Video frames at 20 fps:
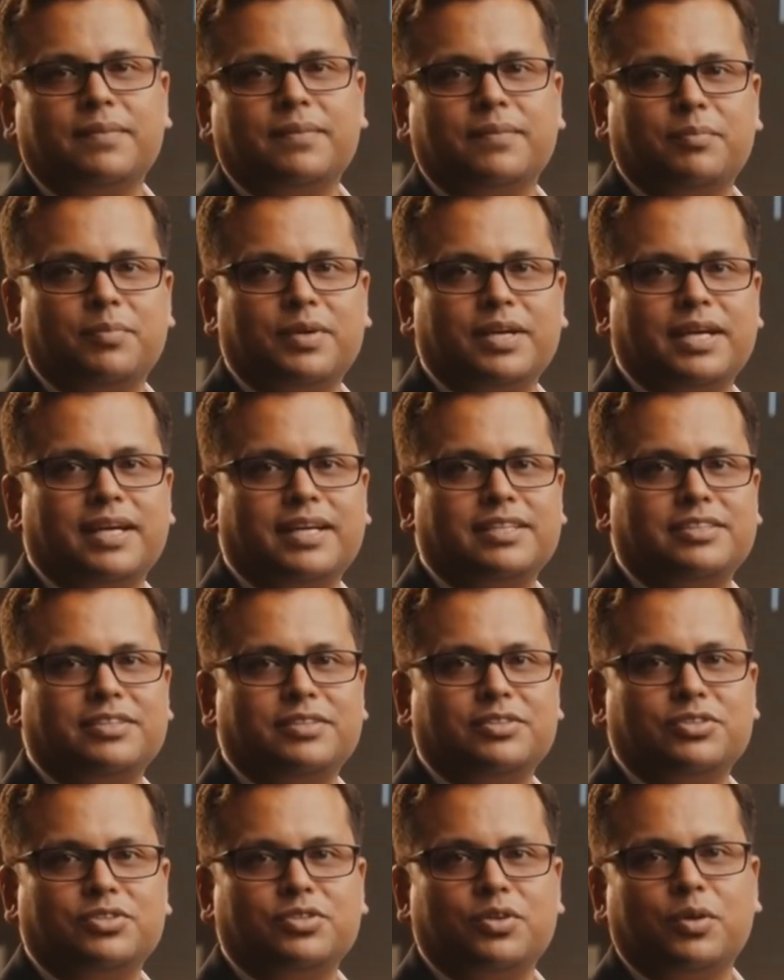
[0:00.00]
whereas
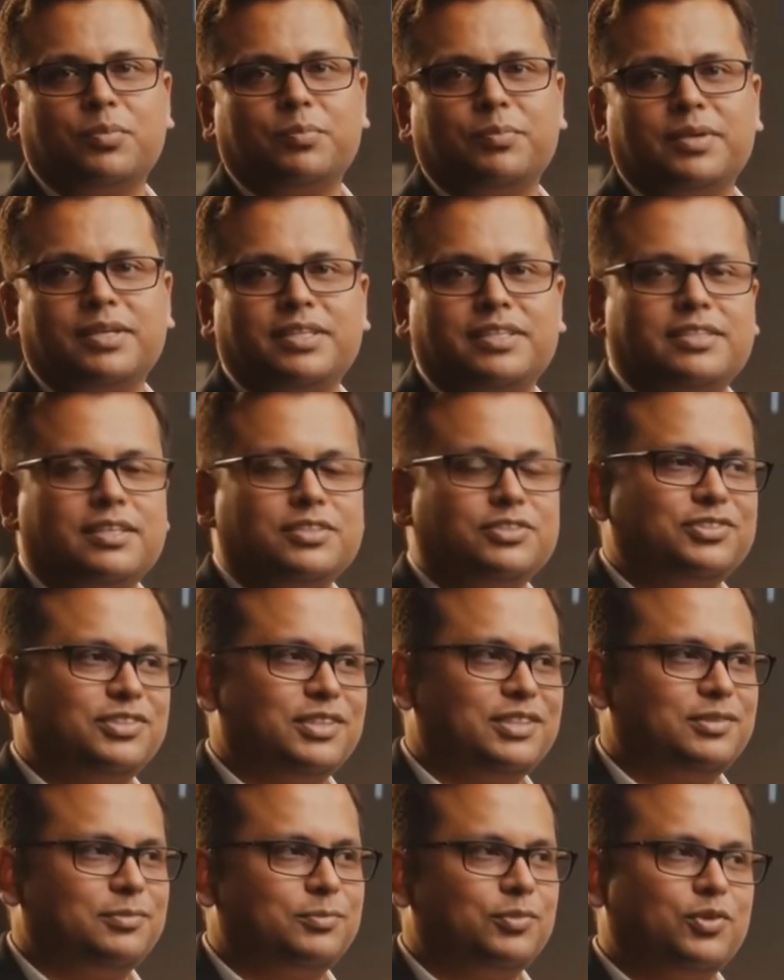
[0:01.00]
SOAP is a
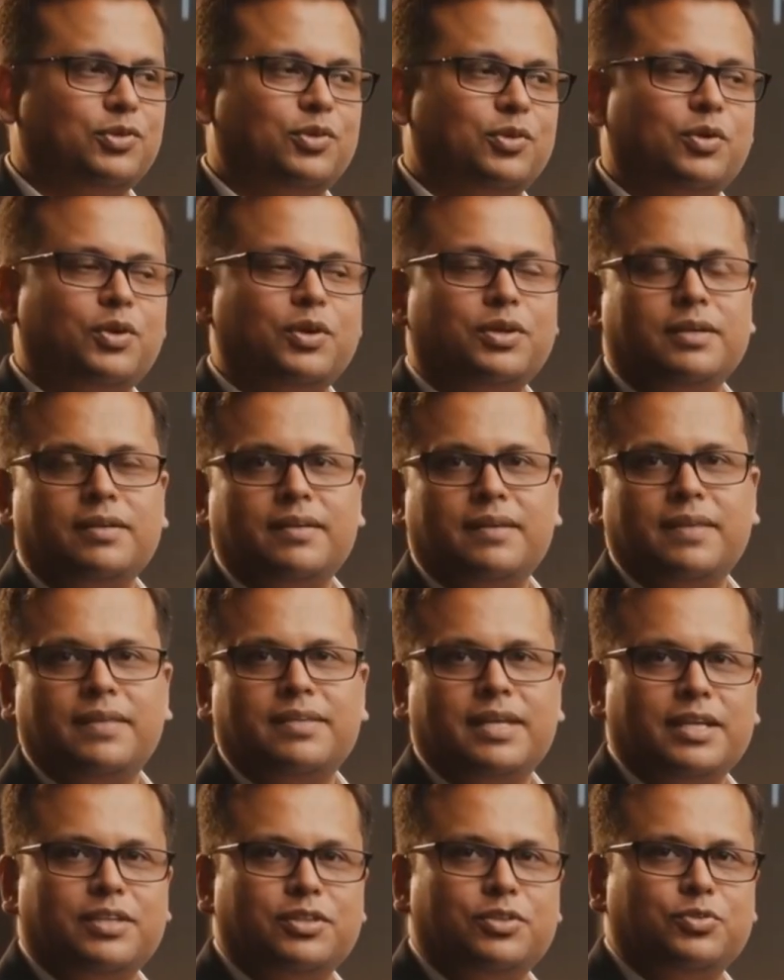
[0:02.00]
strict protocol
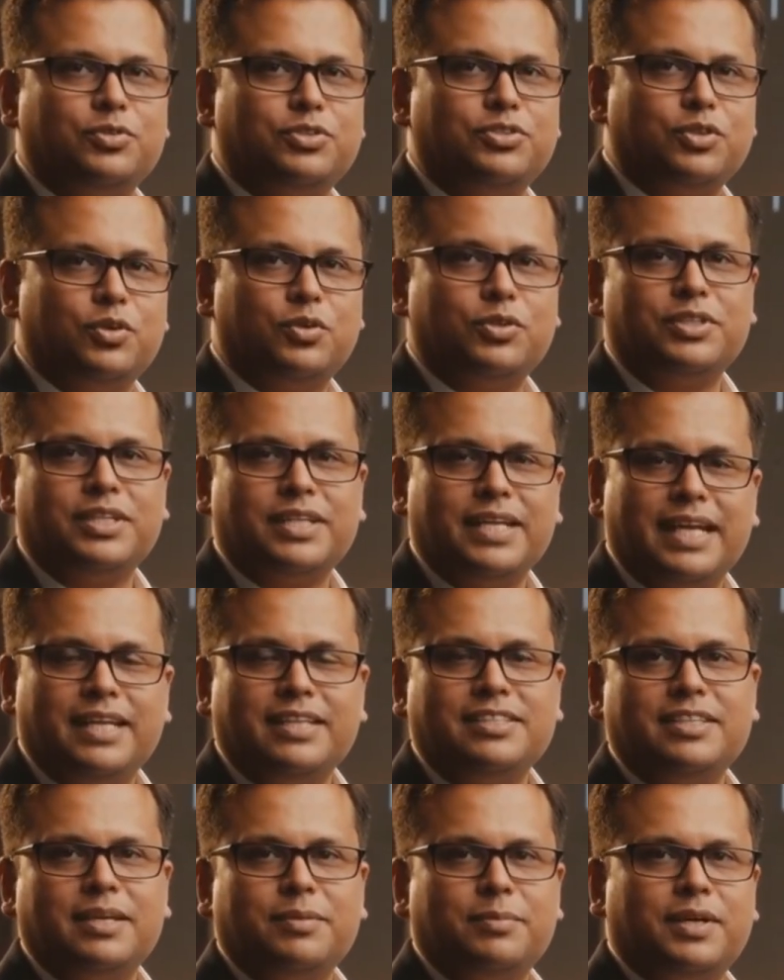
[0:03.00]
that uses only
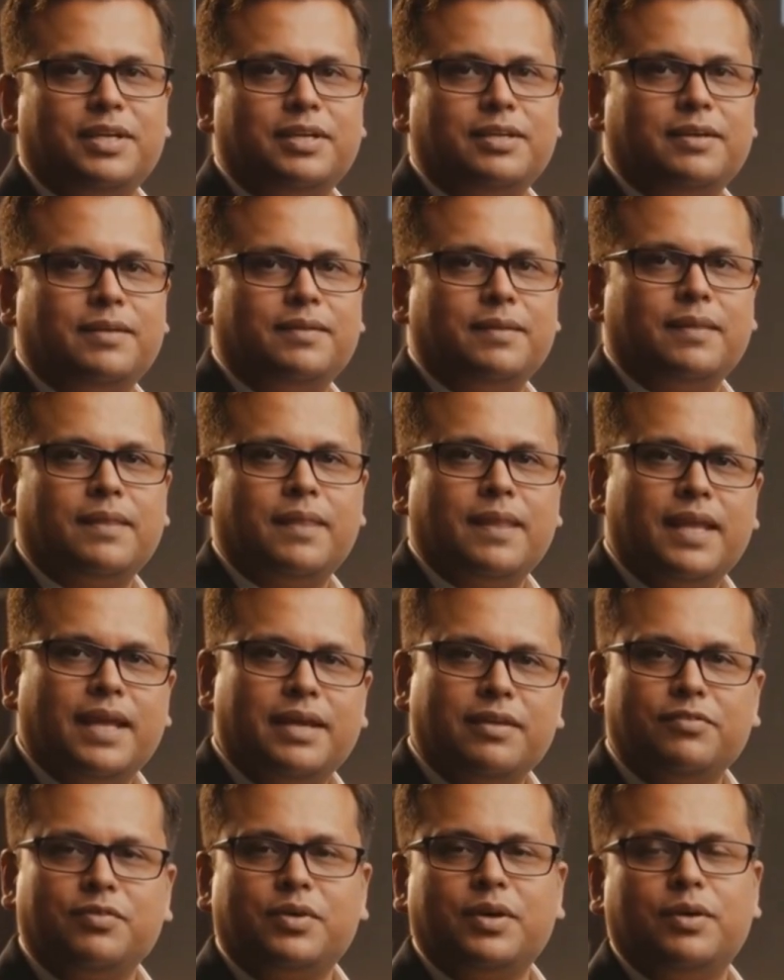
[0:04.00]
XML
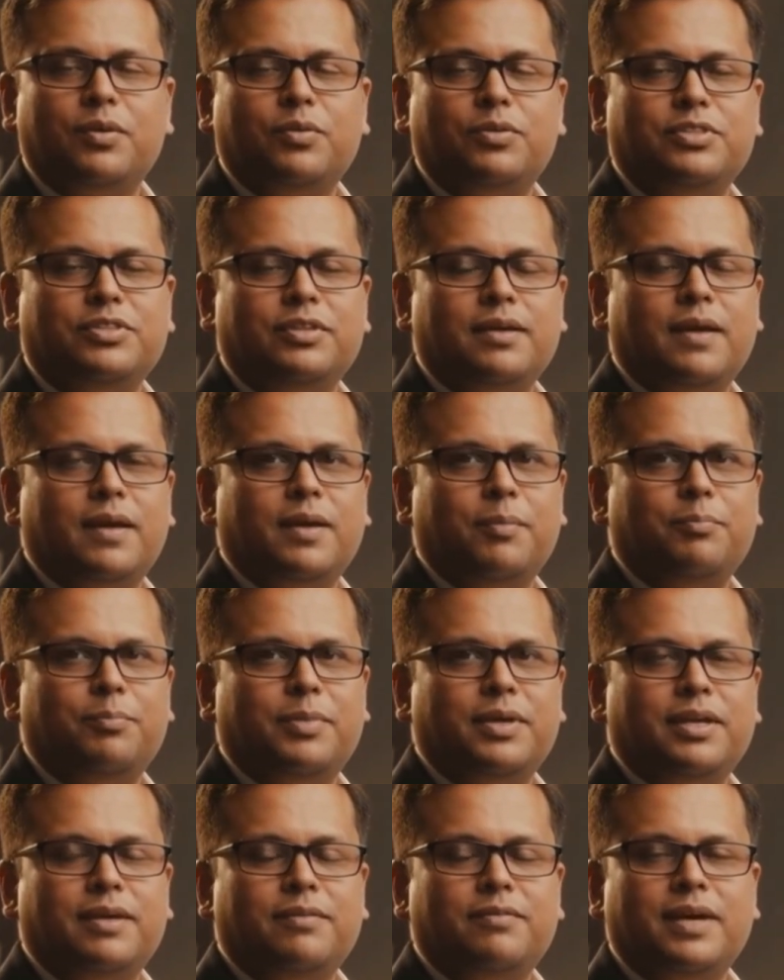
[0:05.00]
and follows a
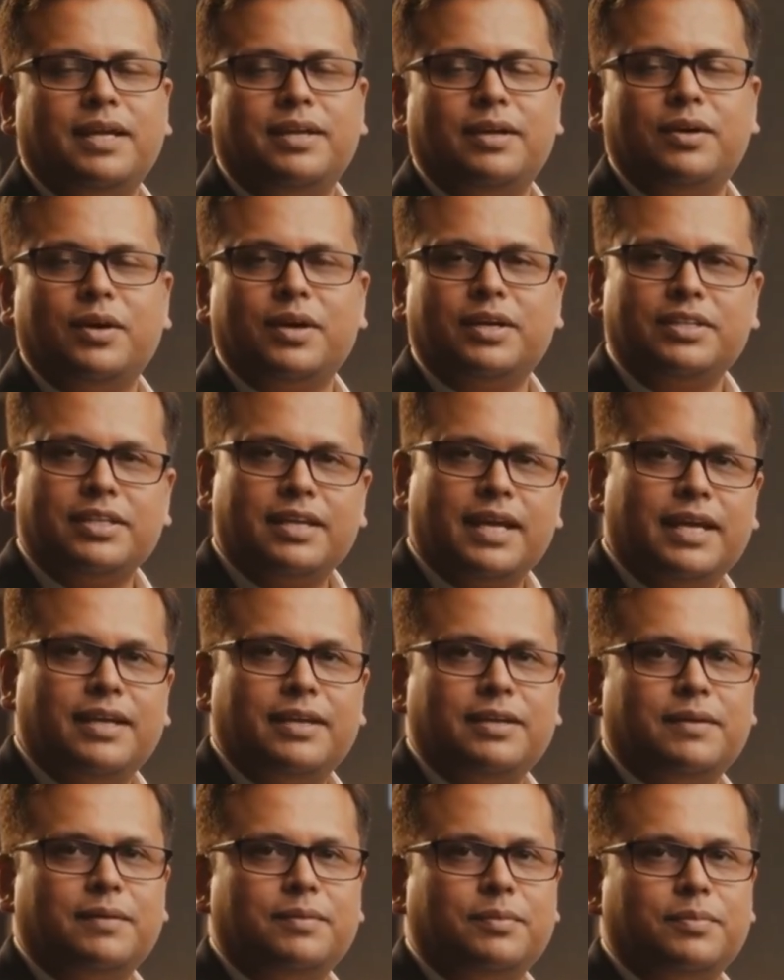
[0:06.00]
predefined contract.